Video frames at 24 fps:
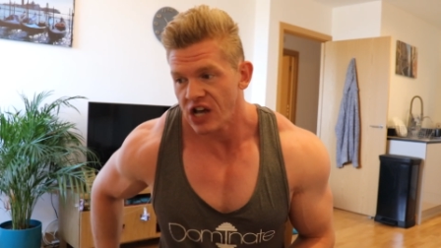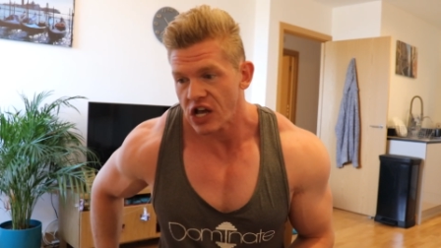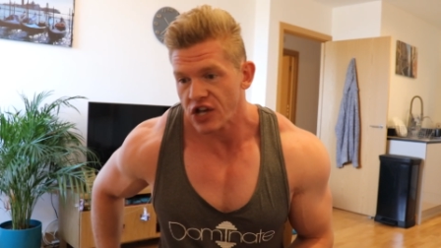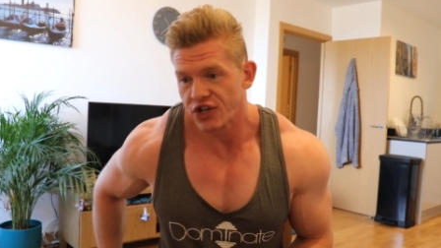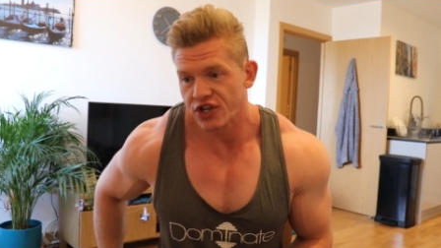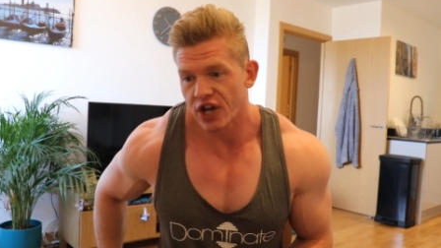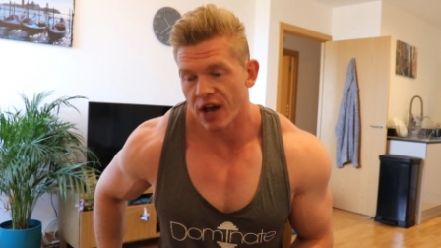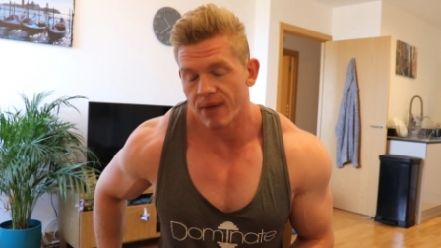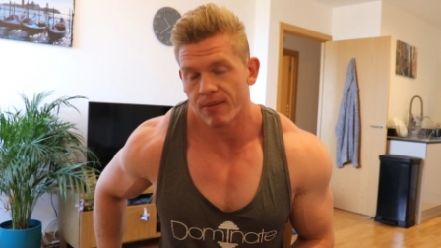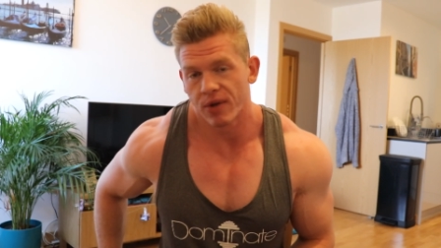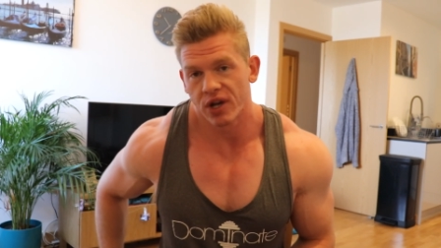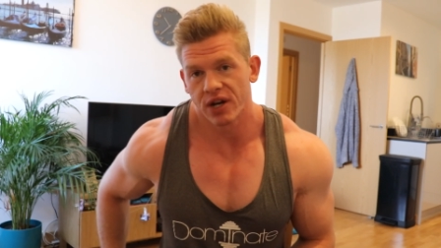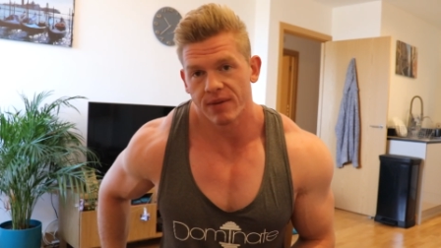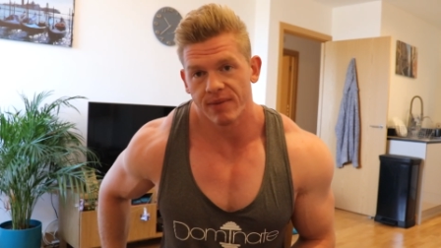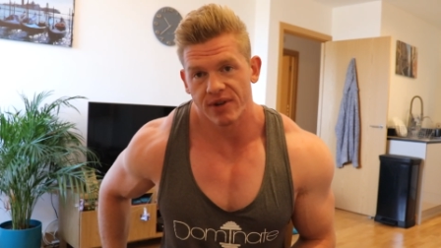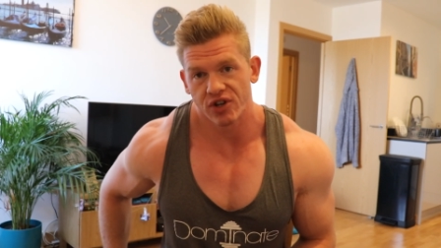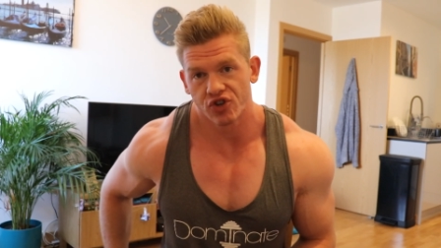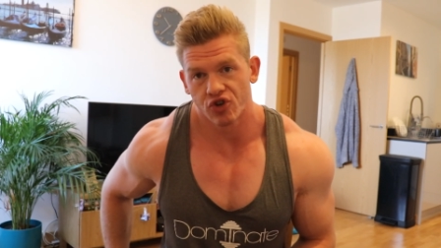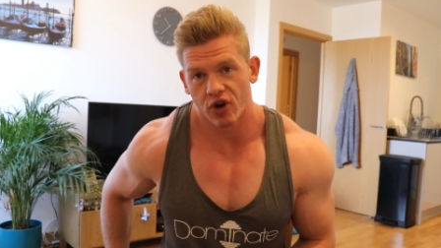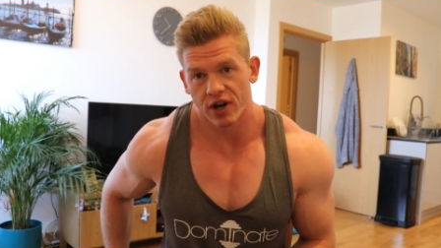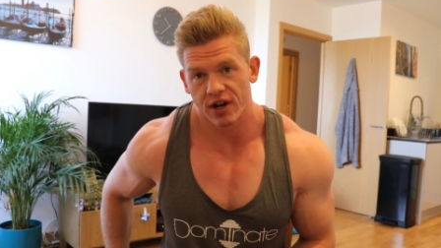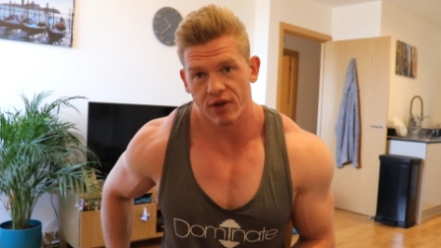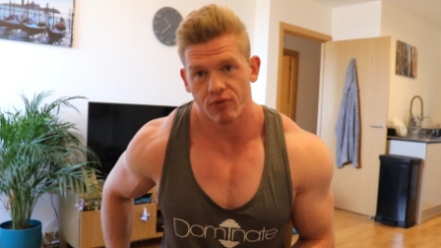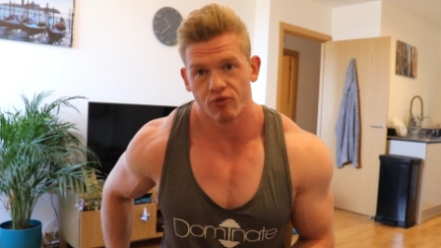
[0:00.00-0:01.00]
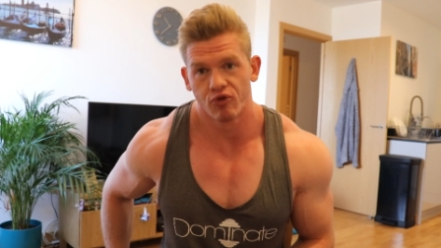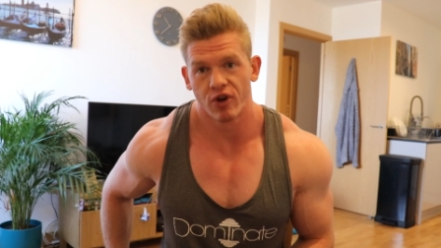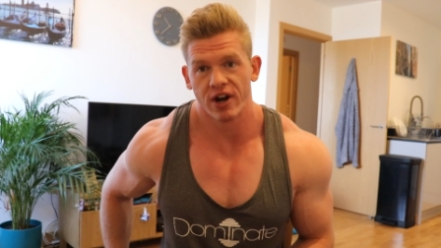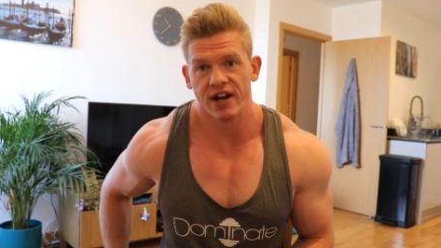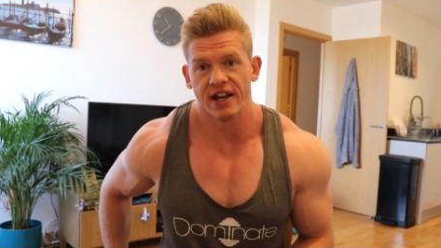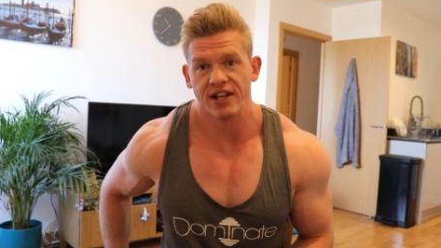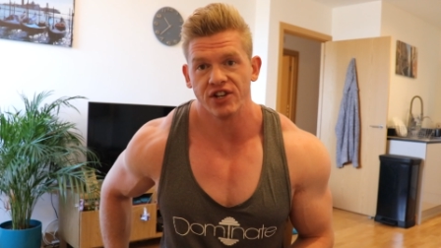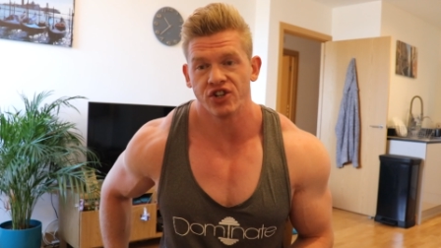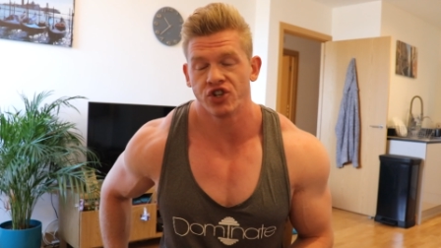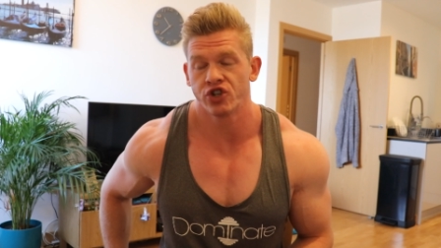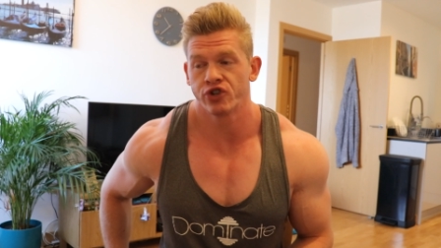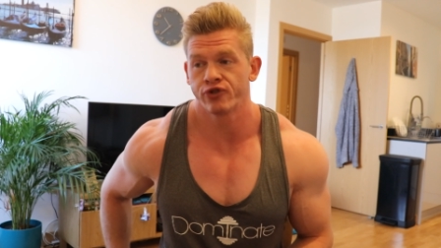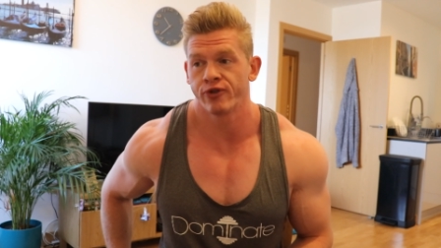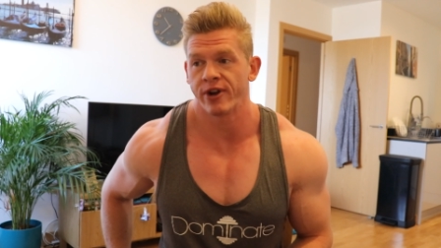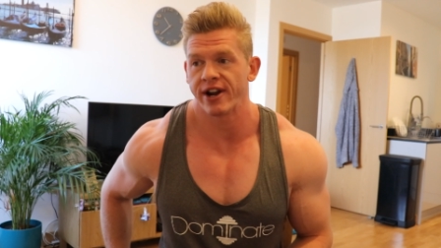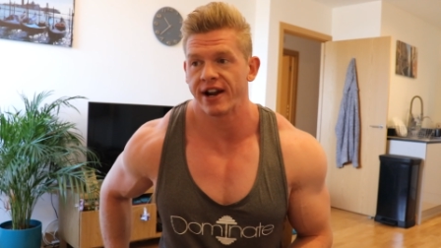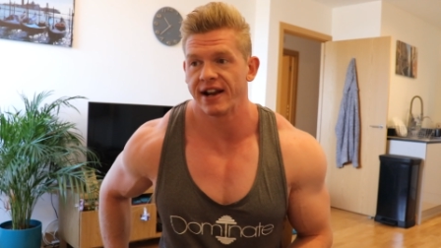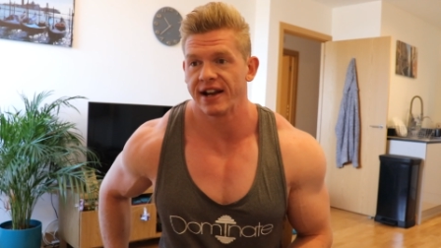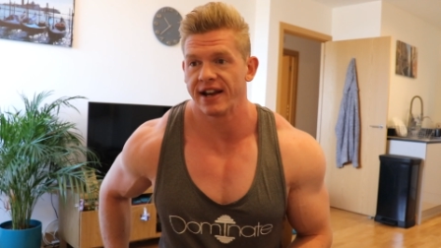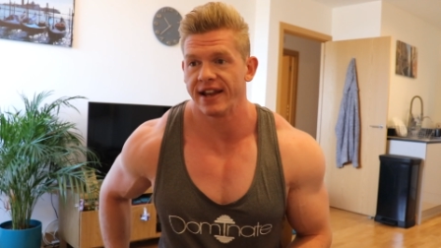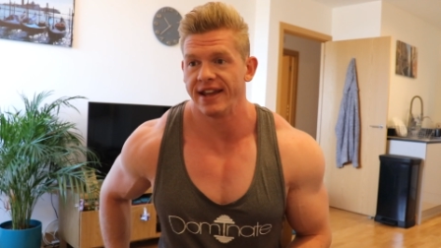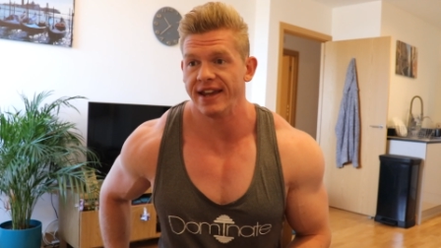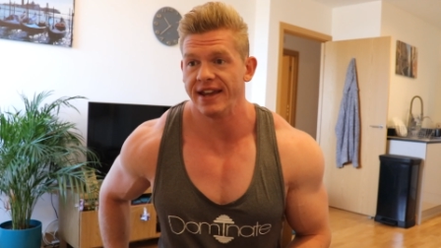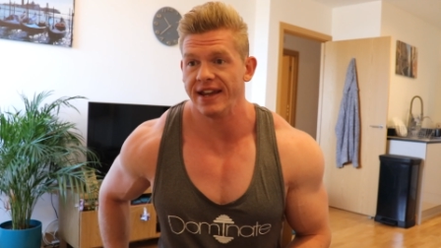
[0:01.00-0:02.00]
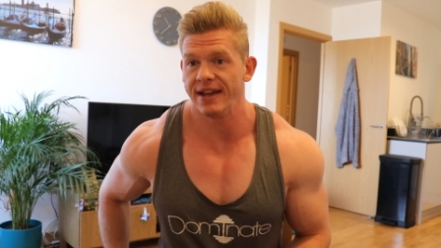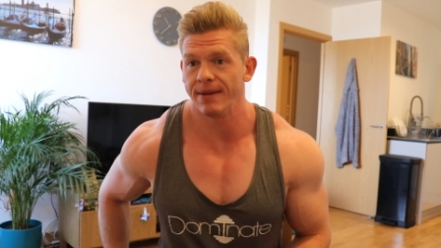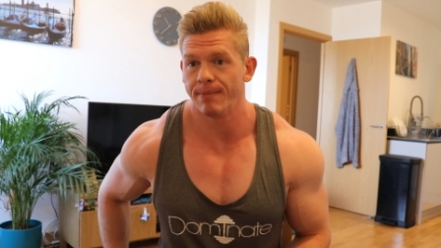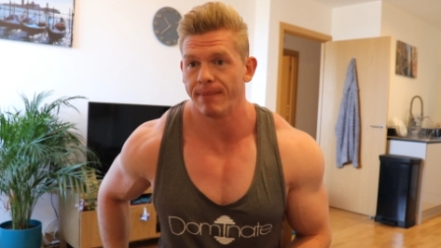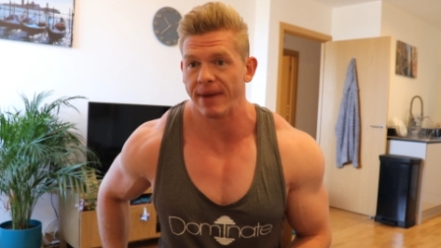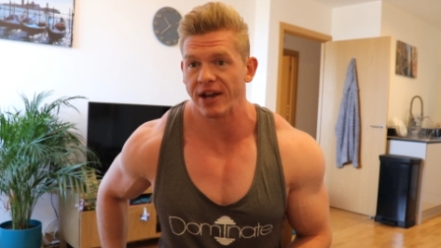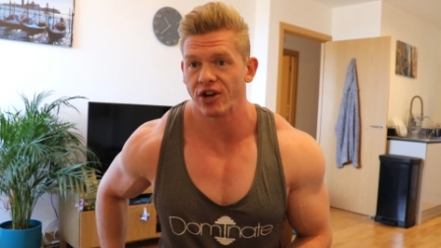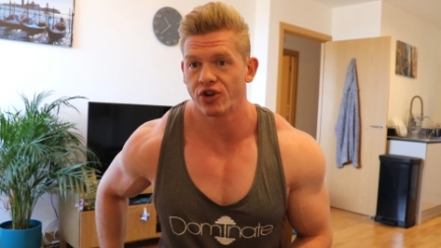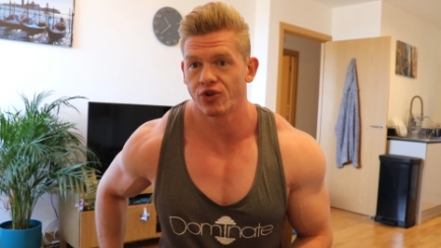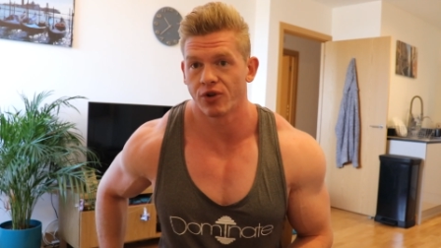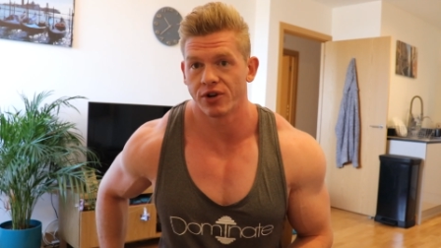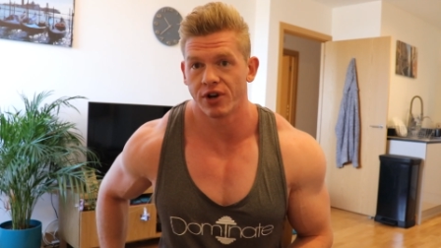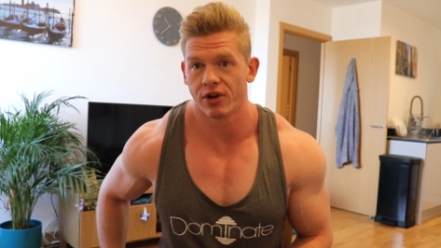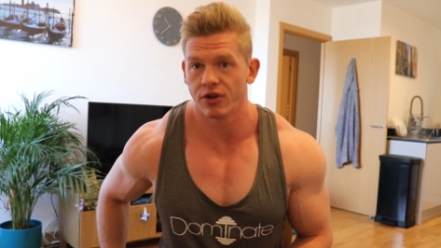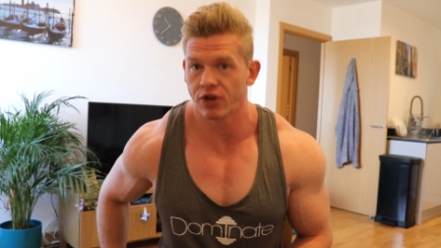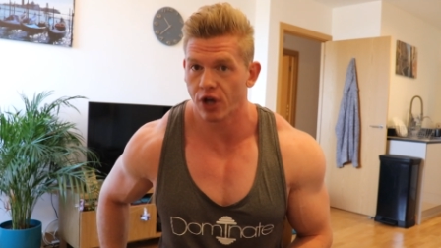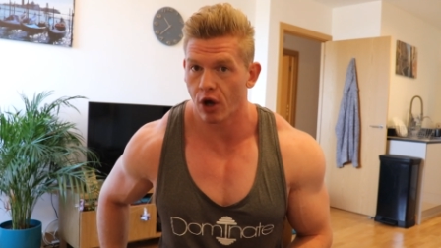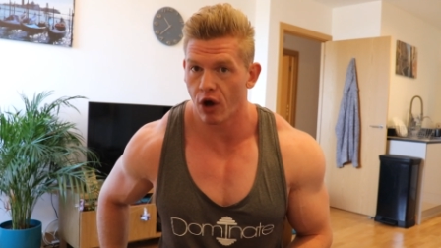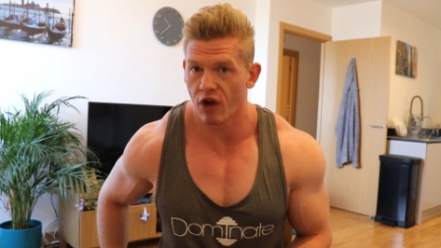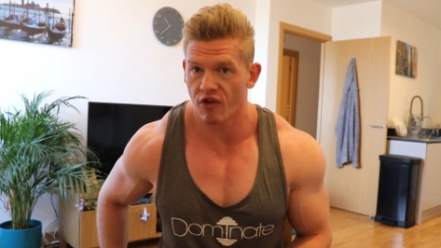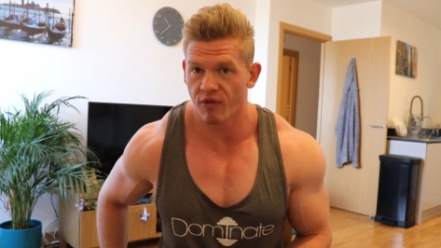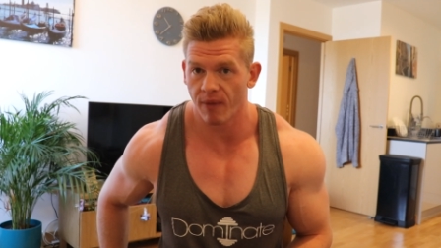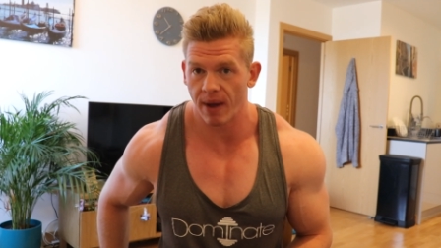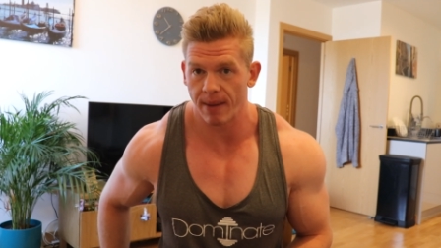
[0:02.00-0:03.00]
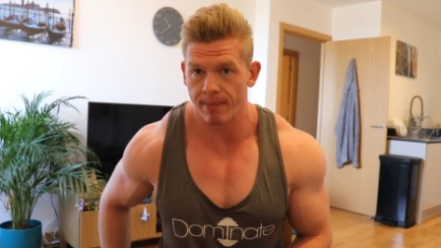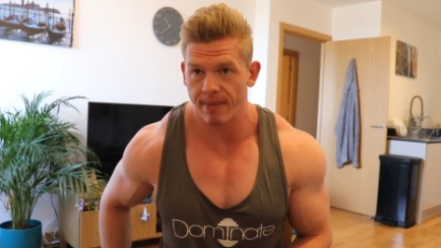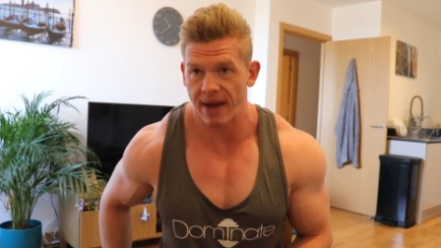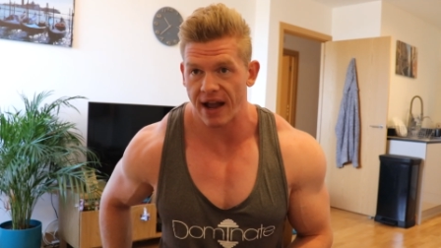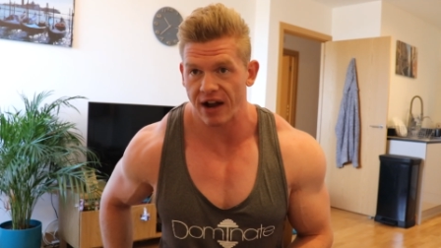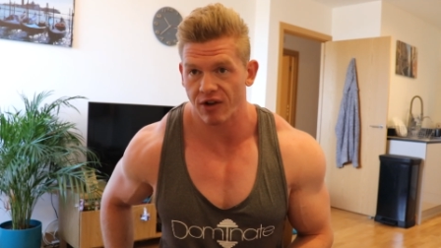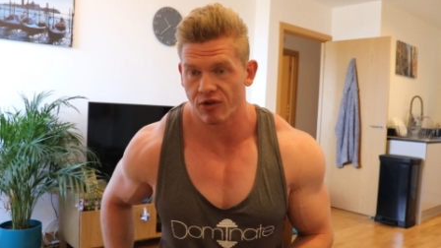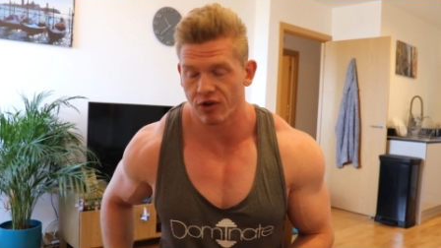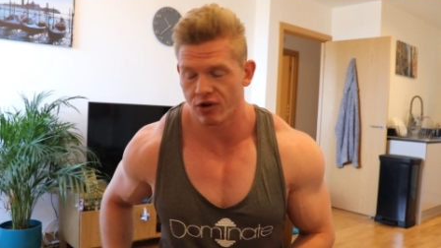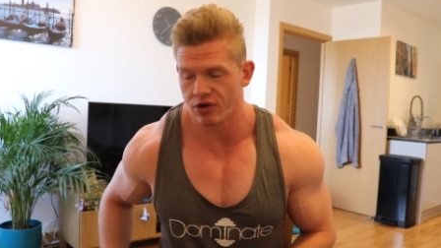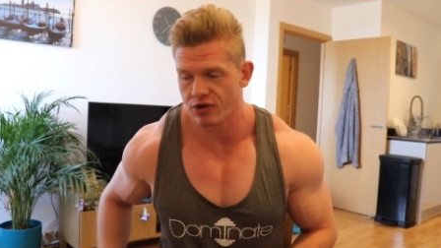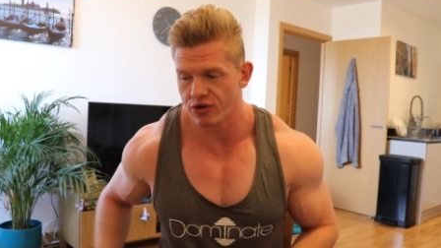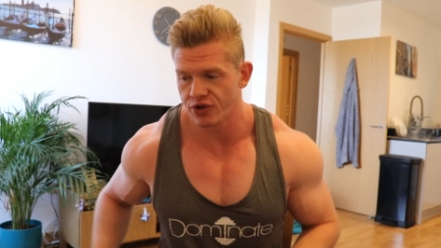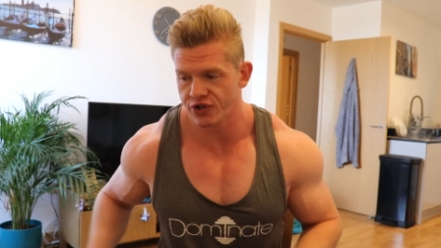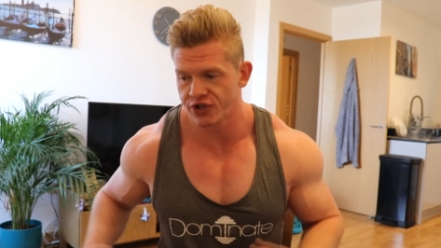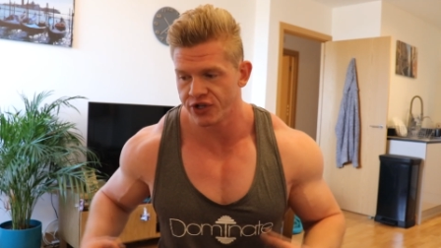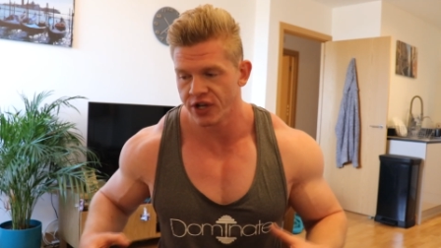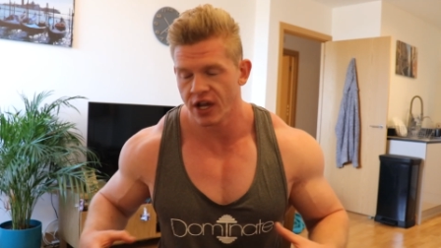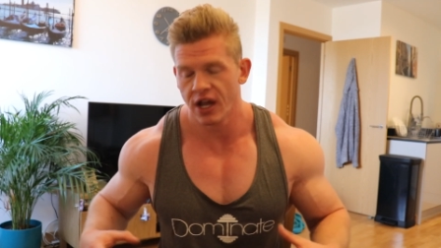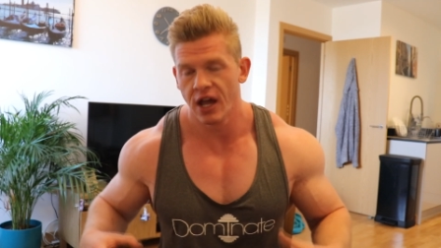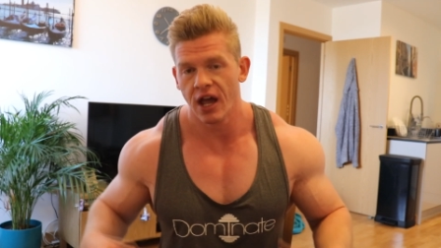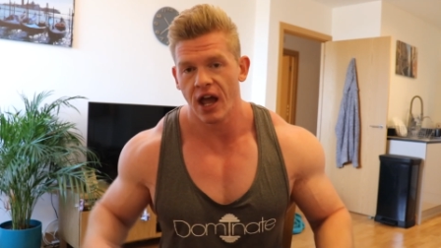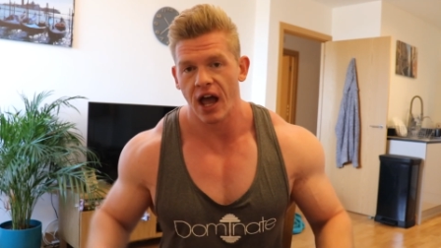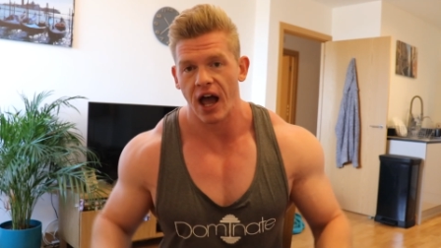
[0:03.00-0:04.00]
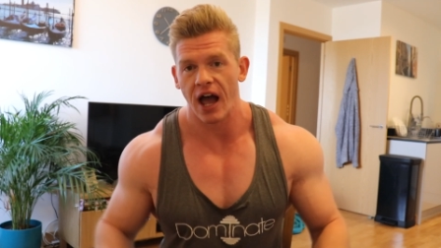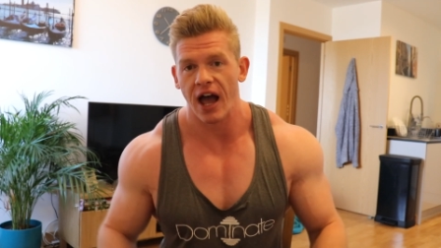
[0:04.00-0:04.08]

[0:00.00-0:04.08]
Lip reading: So I'm going to be trying to really strictly make sure I don't go over my macros,